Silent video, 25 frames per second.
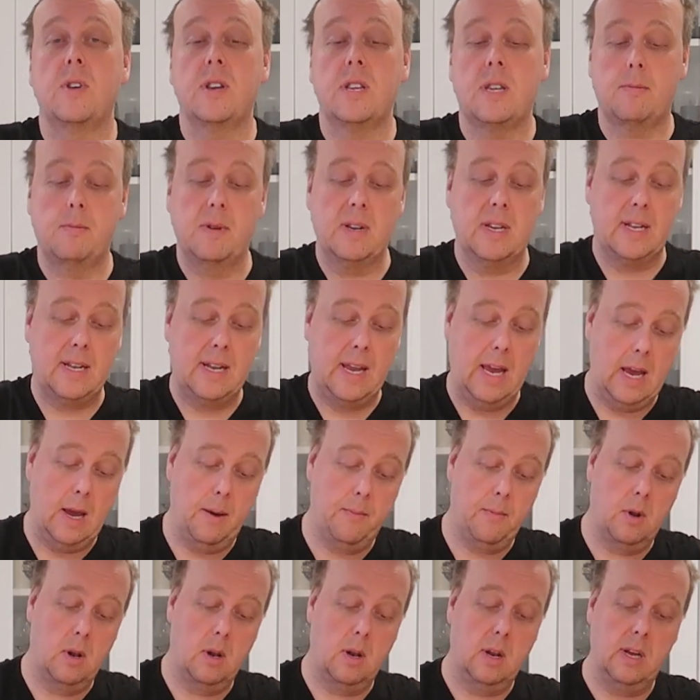Christmas
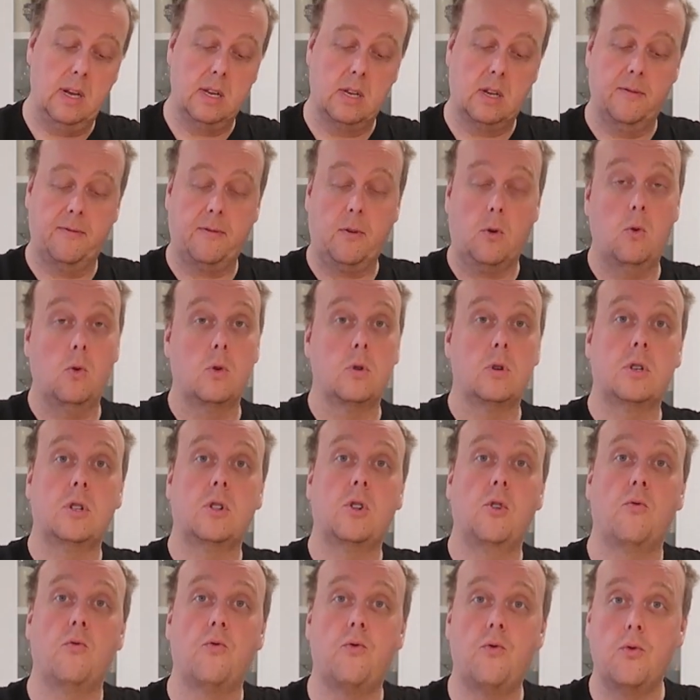table is of course
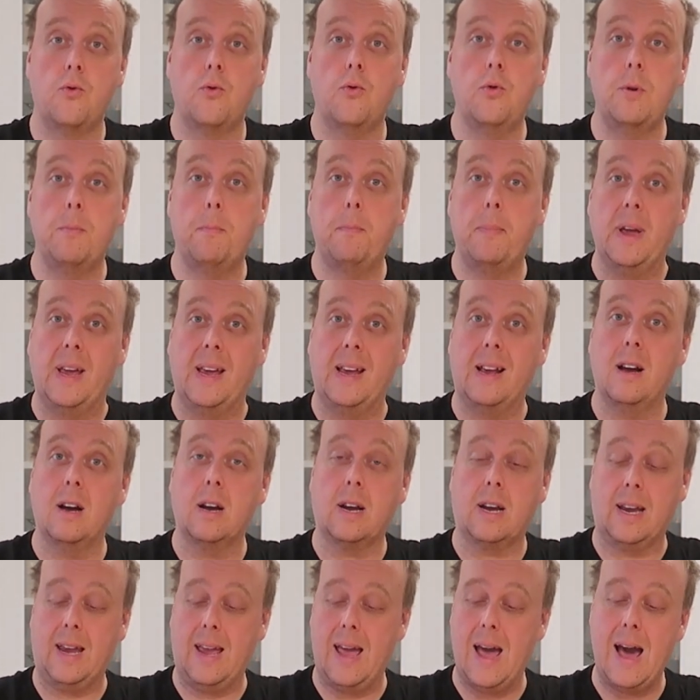the
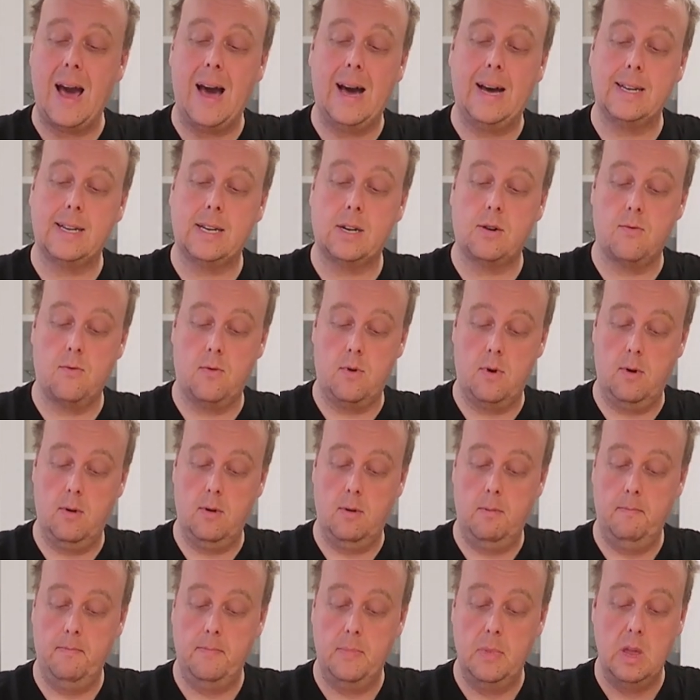rutabaga casserole.